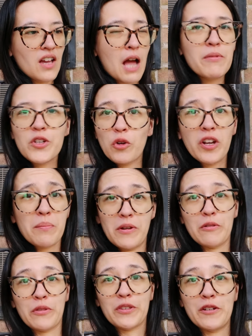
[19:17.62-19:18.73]
I'm enjoying
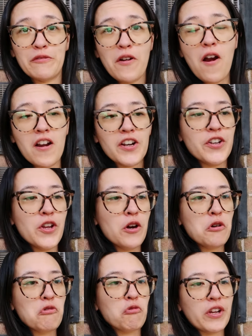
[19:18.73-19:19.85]
both so far.
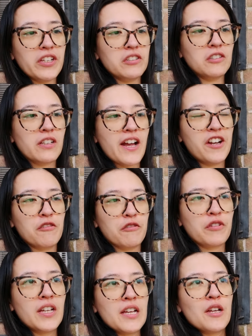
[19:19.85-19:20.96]
No real kind of
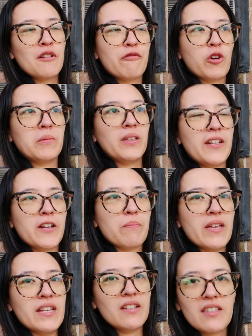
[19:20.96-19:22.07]
formulated
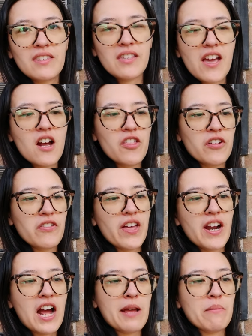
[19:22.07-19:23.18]
opinions yet, other
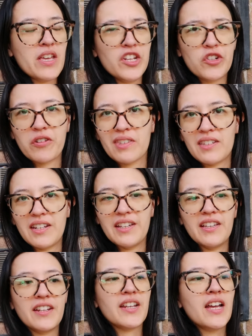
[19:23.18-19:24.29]
than I'm
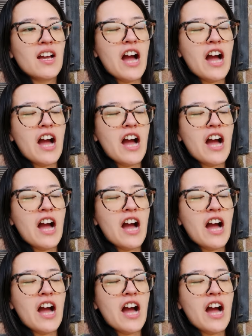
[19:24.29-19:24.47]
interested,